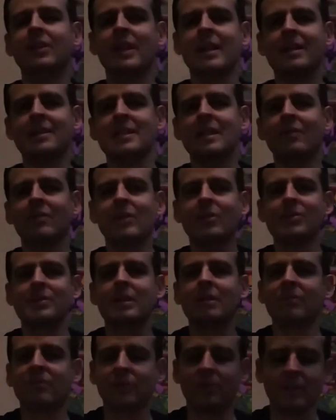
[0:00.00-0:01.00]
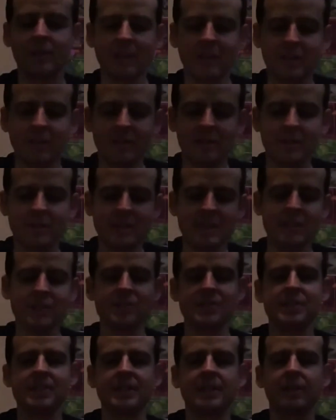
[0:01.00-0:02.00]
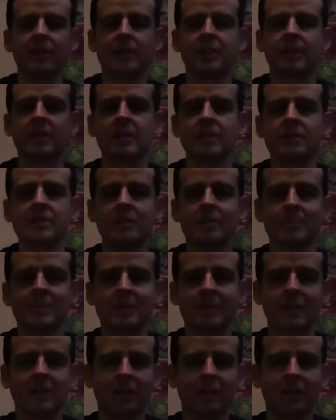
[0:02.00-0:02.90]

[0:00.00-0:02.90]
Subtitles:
can't save those up for like a DLC character or something.